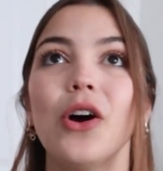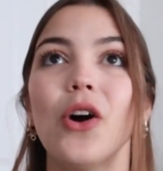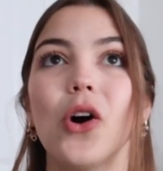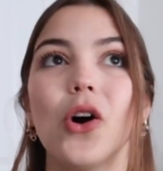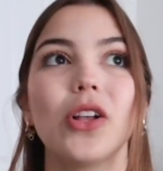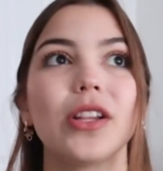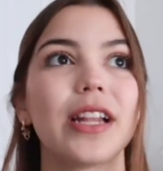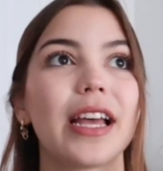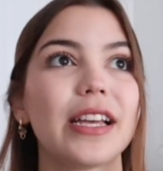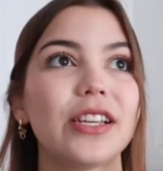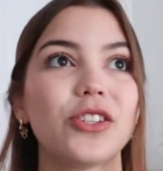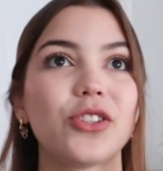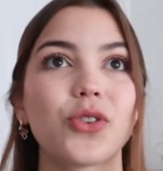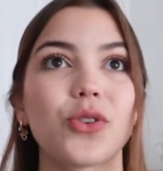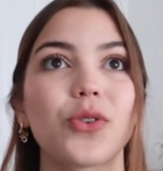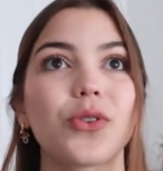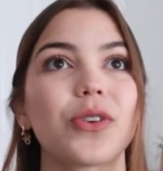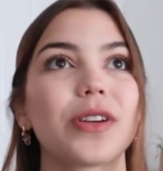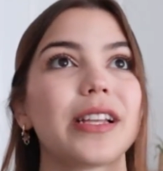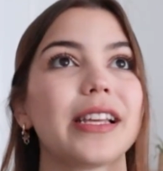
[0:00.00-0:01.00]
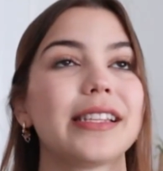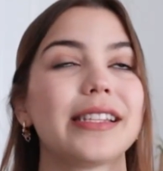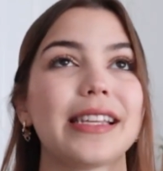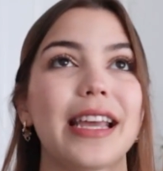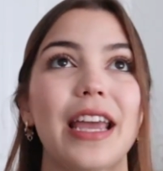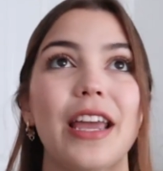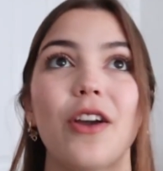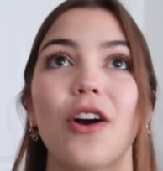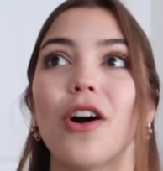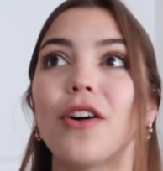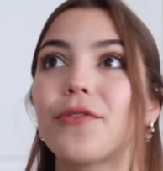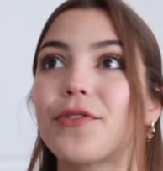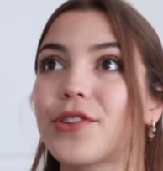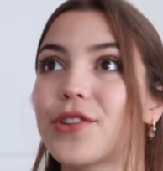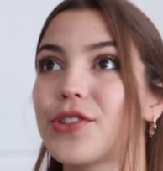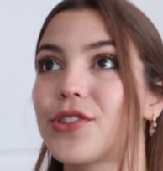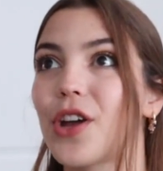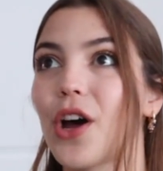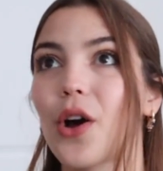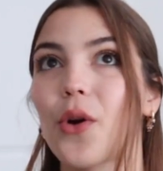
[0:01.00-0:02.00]
online store, let's say
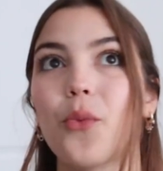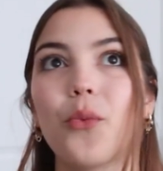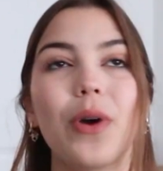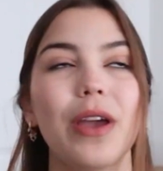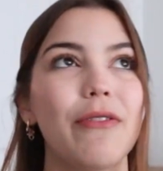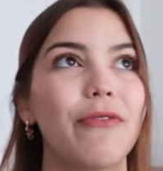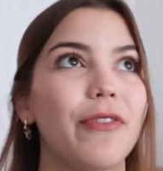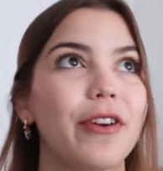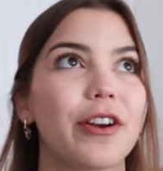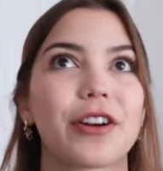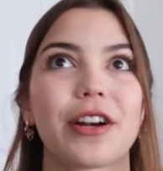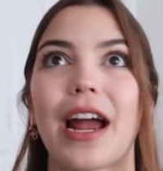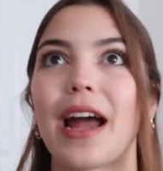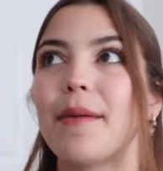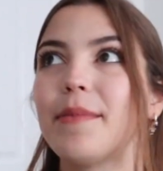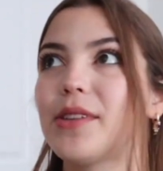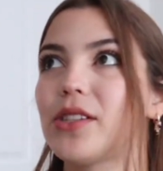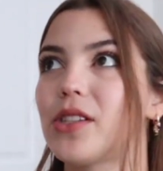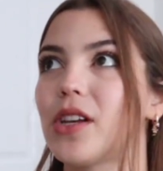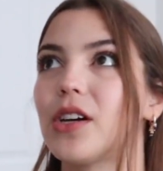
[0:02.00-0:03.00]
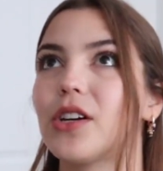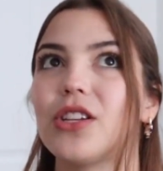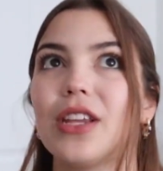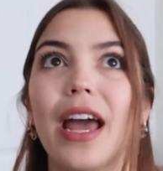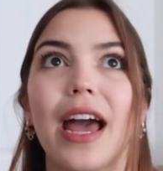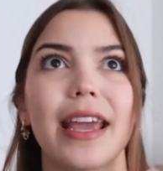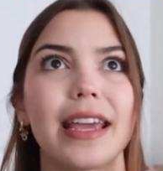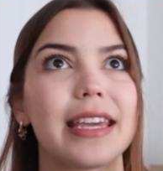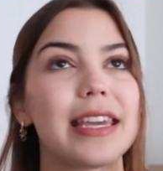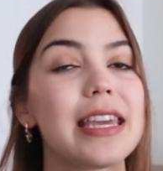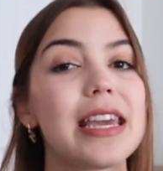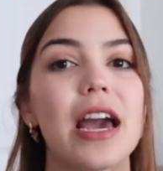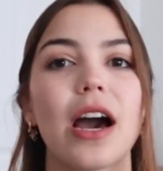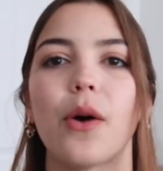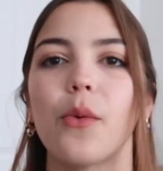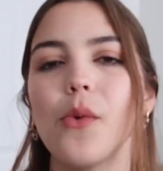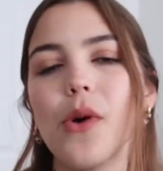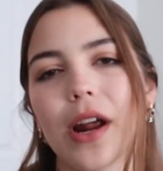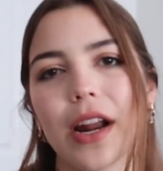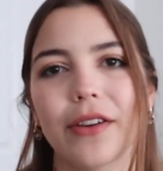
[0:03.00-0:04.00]
Overstock, Wayfair, Amazon,
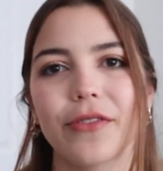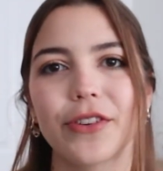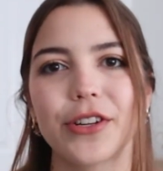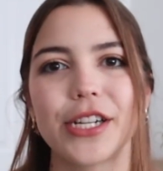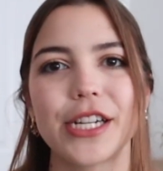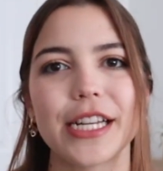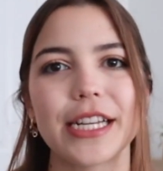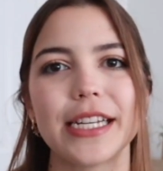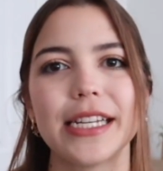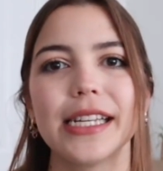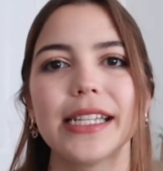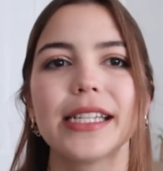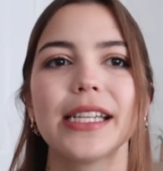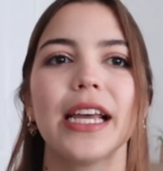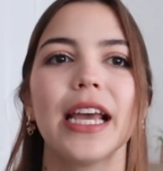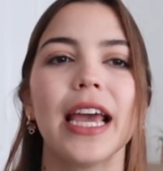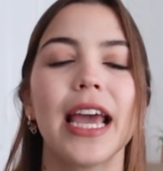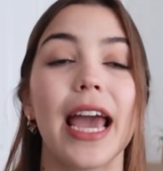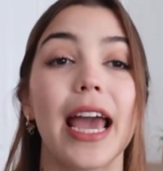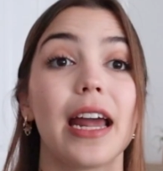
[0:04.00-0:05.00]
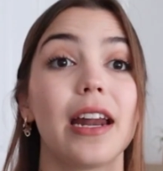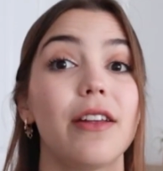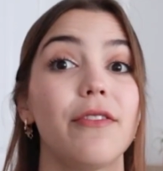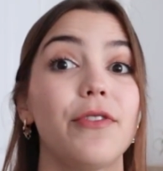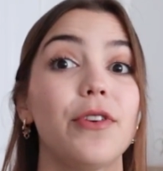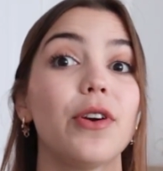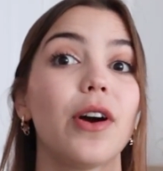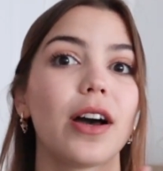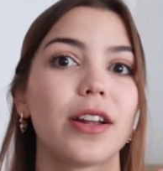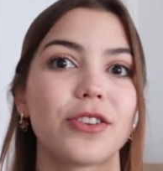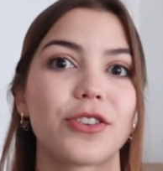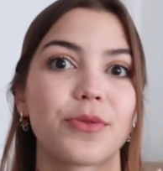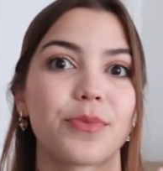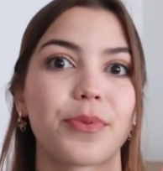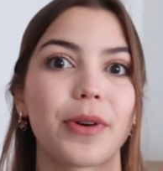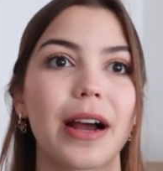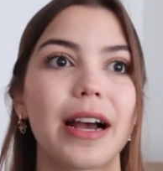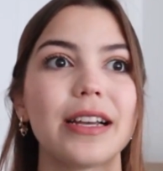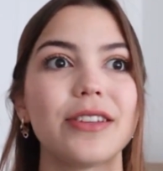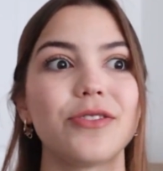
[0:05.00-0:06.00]
IKEA, whatever it is. And if you
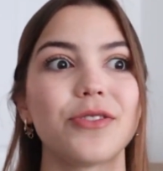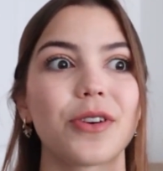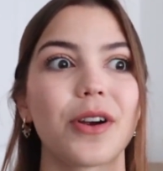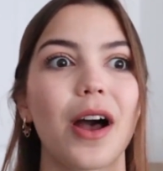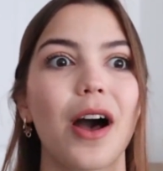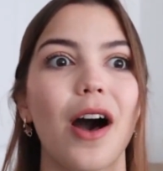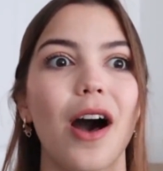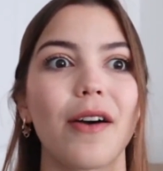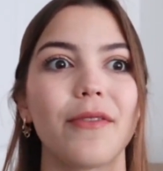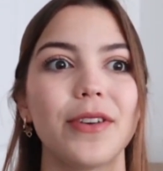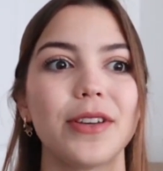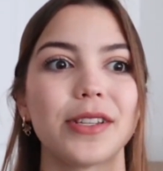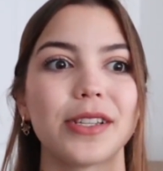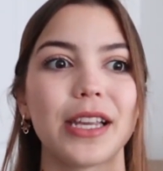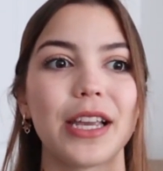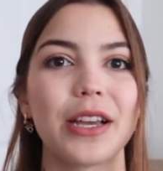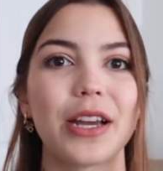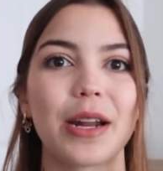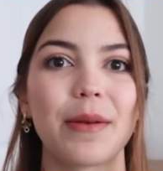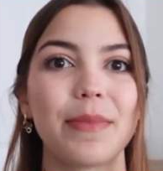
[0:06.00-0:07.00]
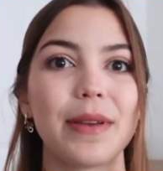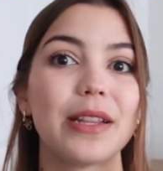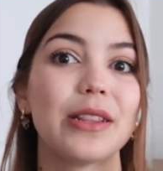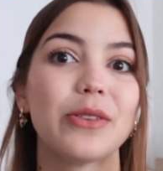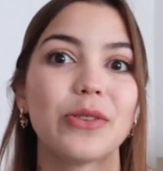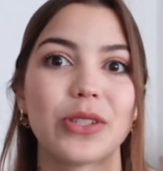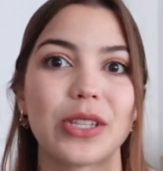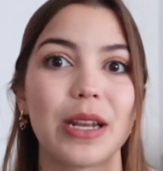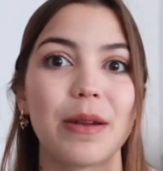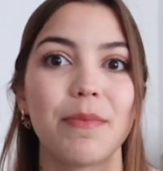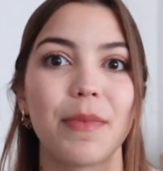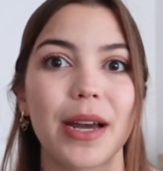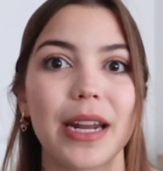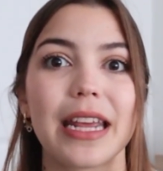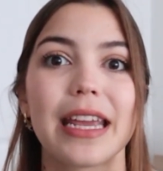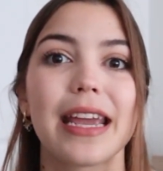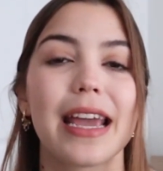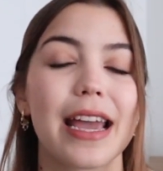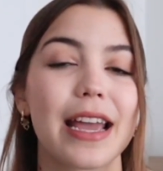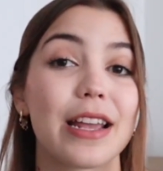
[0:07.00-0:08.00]
underprice, you're obviously gonna be losing
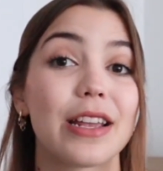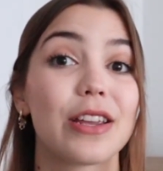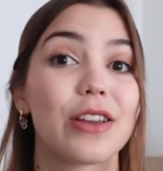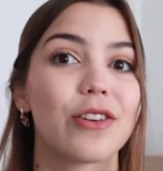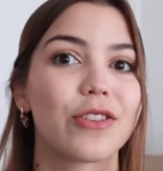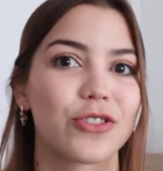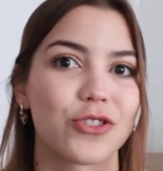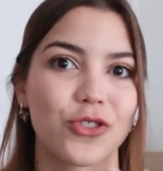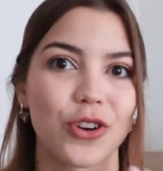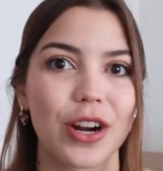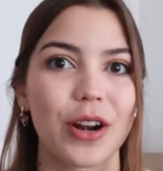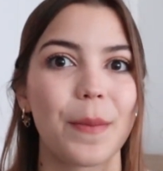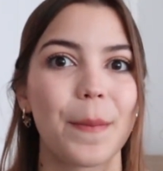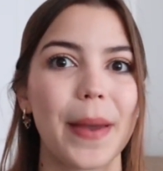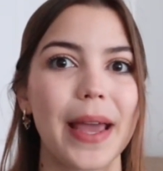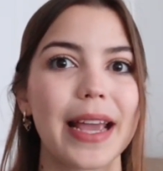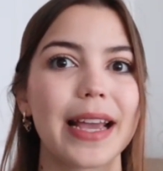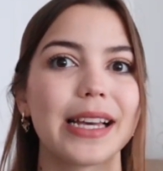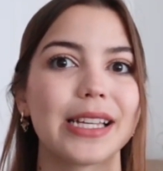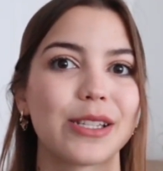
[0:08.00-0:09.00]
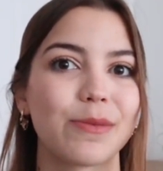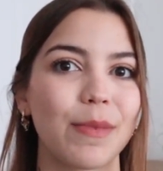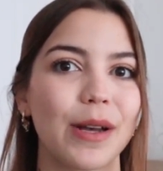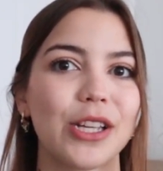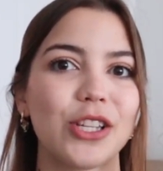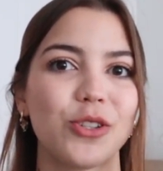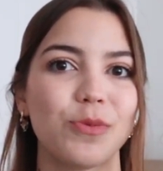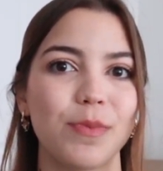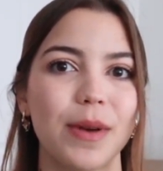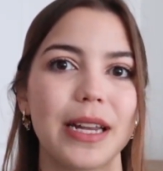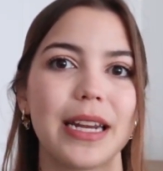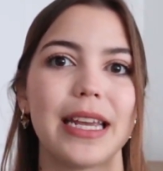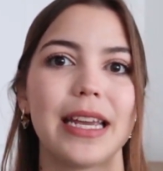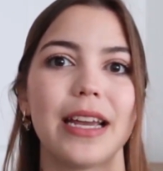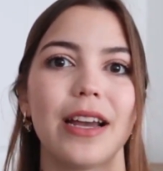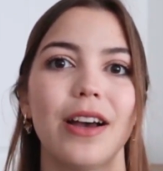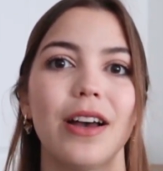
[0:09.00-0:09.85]
money, and you're trying to make as much money